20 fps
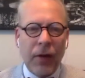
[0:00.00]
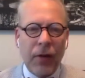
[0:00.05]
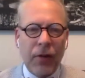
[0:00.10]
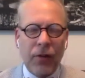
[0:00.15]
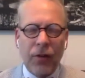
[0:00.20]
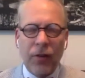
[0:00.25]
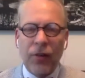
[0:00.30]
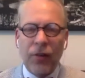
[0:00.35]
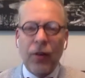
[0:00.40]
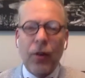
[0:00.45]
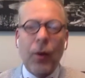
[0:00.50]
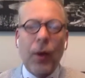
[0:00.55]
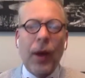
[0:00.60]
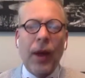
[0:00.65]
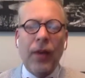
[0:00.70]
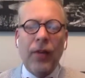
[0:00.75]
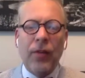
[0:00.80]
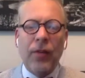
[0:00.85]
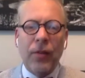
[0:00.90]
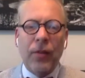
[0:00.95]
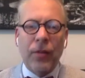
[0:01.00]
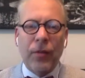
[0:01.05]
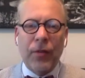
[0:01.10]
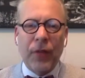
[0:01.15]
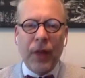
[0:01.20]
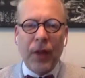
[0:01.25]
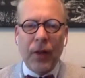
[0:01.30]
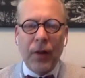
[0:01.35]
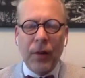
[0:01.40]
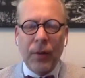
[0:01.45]
is just so anxious to
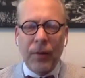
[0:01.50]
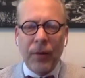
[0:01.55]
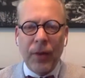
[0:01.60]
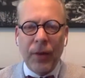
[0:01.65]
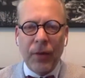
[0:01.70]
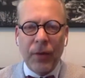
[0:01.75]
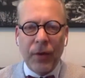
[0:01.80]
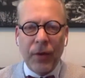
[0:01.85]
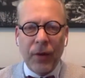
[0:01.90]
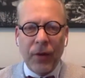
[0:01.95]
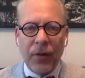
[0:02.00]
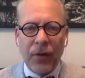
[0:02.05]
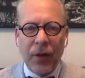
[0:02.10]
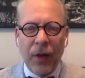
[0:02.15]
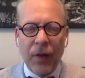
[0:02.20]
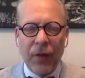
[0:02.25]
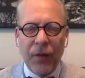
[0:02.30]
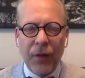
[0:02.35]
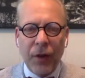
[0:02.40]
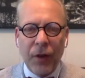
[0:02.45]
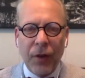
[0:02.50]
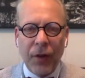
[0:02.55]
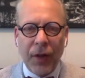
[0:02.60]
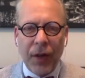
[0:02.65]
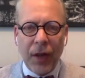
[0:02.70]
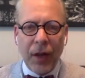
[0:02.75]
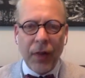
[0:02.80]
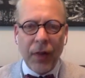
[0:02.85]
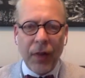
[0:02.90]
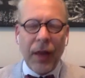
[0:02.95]
flatter himself or herself. You know,
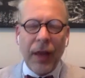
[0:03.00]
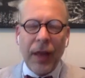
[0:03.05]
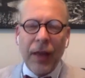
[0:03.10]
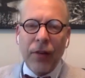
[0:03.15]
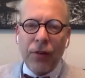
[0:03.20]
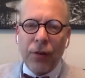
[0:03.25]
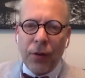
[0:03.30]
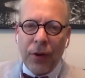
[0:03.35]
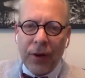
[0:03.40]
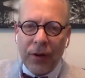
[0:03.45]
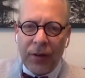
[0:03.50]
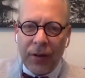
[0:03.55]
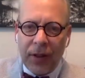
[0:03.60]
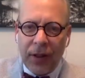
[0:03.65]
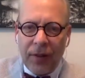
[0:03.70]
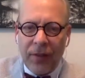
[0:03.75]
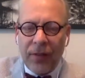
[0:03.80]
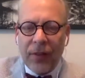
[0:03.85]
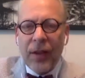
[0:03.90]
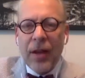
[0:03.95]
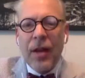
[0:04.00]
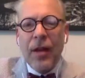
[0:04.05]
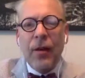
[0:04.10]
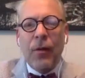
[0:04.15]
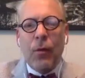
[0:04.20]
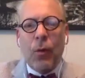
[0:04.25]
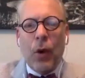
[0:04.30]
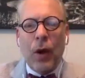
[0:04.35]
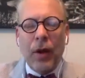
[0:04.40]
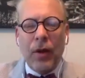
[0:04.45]
they enter into these
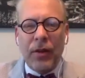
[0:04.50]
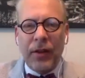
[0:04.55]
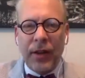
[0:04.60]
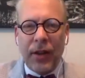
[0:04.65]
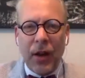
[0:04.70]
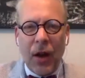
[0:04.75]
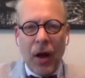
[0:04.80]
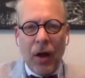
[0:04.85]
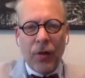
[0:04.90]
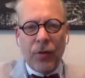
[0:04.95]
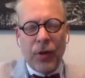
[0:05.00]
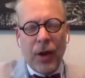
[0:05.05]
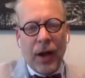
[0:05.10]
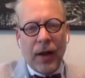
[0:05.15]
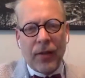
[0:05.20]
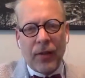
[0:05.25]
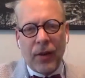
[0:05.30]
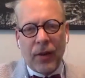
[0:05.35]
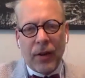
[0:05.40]
royalty contracts that